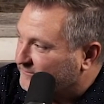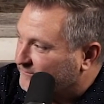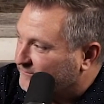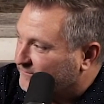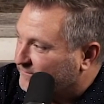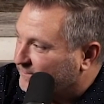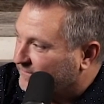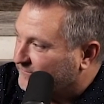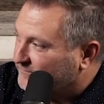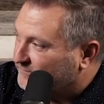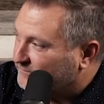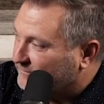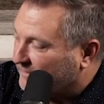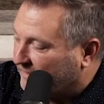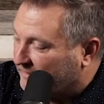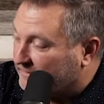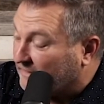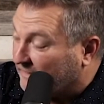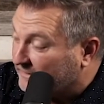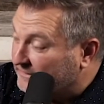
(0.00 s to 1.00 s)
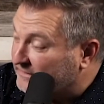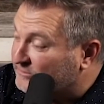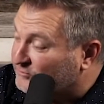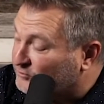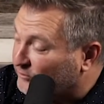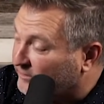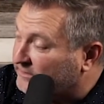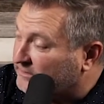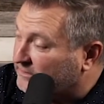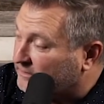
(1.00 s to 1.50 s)
What? I, I did
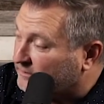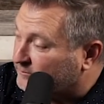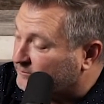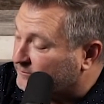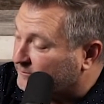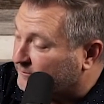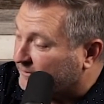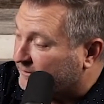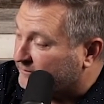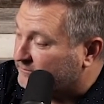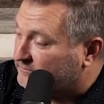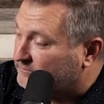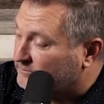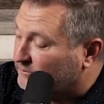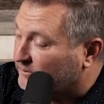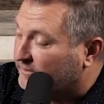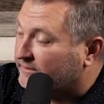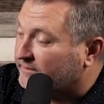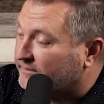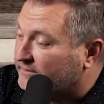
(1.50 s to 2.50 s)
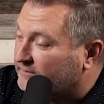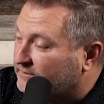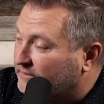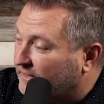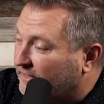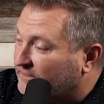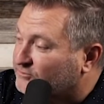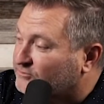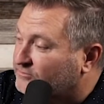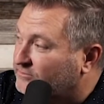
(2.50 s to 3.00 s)
trade up, Wait a You
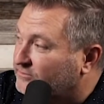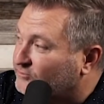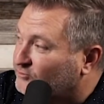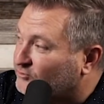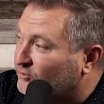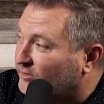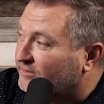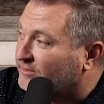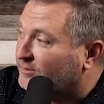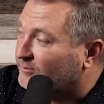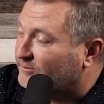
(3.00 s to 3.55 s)
got a I pack of gum.